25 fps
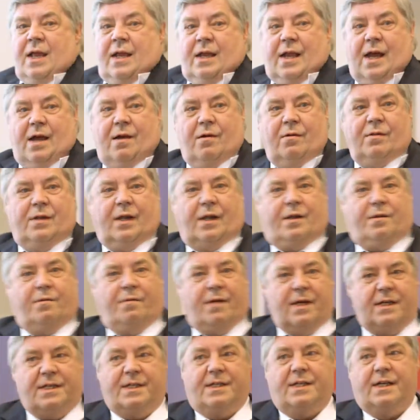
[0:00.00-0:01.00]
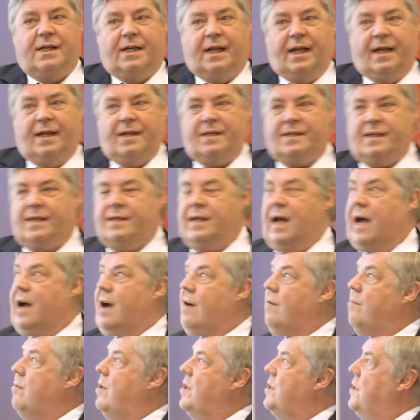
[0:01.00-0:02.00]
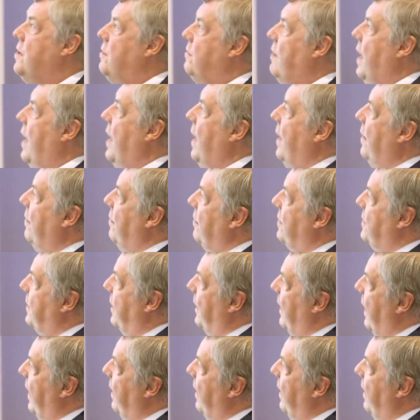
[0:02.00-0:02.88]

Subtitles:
Now the question is, how much of the hydrogen